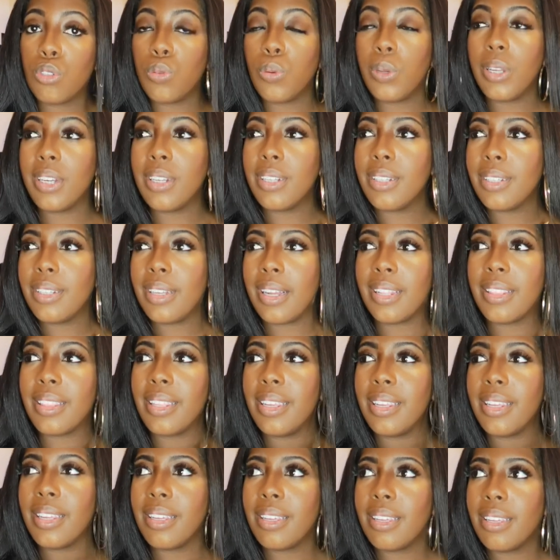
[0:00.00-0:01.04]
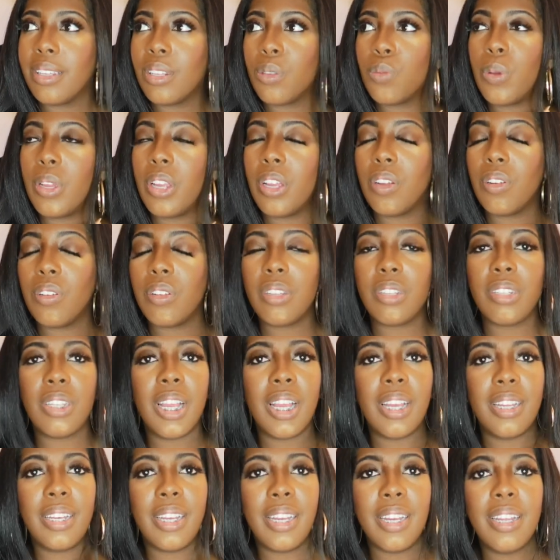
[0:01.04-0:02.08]
Twitter, I think, as well, is
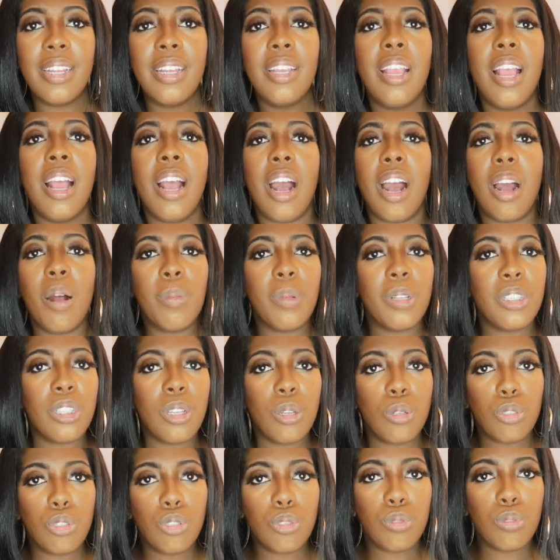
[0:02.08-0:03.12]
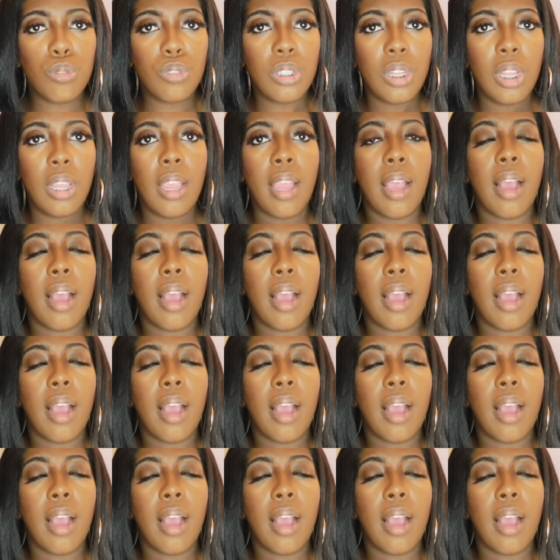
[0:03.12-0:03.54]
down there. All my socials.